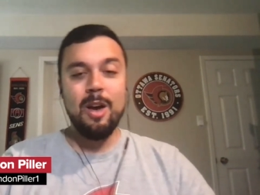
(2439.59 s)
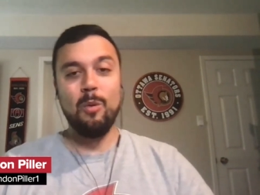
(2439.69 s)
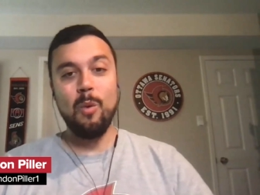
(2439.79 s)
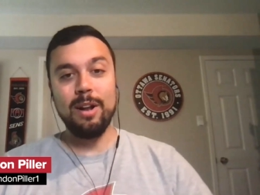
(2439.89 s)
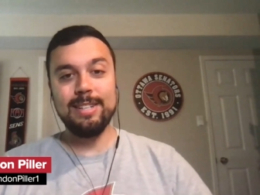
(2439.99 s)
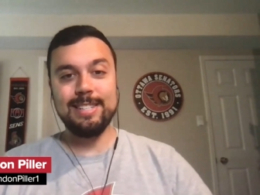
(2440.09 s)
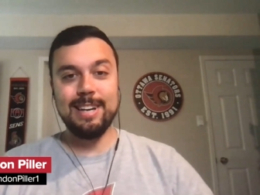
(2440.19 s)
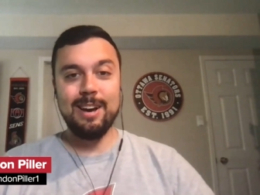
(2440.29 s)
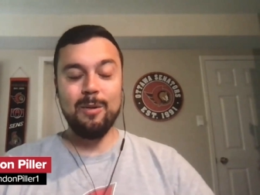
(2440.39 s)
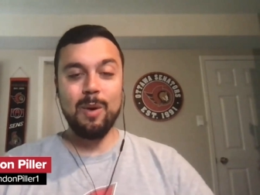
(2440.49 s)
what
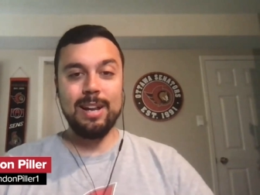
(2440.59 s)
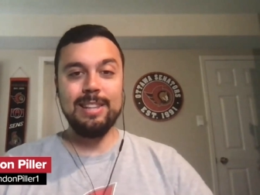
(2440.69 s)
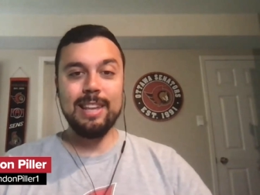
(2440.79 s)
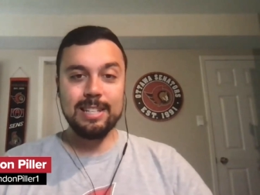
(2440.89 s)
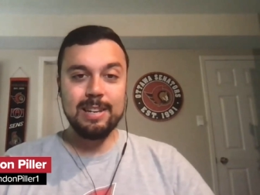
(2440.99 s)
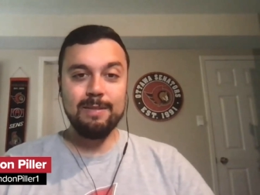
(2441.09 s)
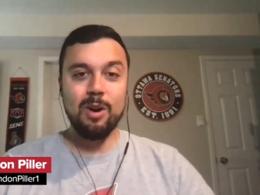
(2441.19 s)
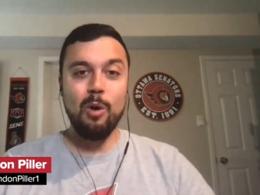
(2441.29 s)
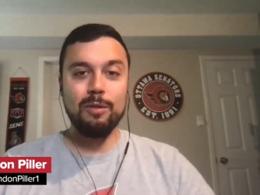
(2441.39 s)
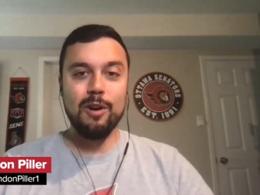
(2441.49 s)
uh, what he thinks of the
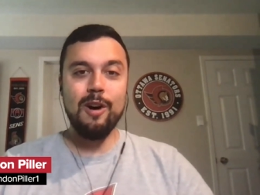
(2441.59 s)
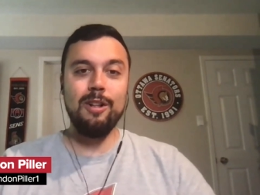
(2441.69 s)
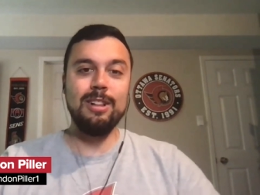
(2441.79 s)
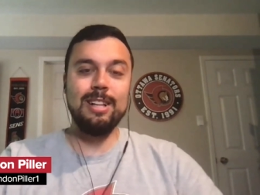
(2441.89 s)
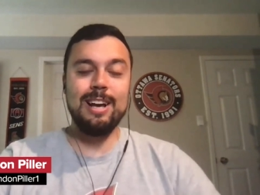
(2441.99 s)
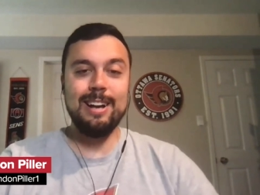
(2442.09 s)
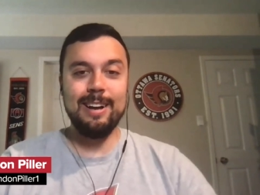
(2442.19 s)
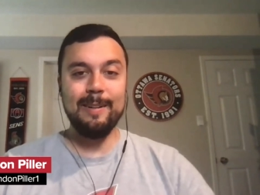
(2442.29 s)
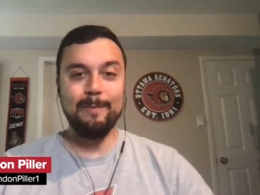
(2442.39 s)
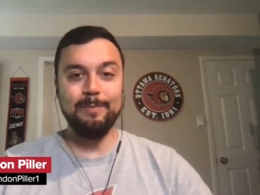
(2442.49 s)
overall
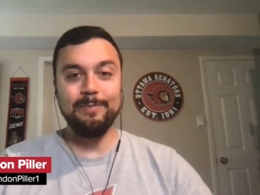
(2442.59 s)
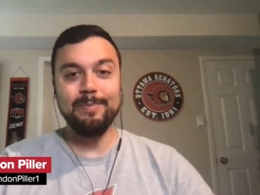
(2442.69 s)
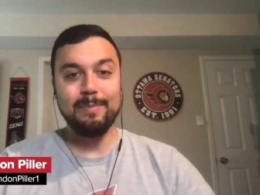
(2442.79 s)
um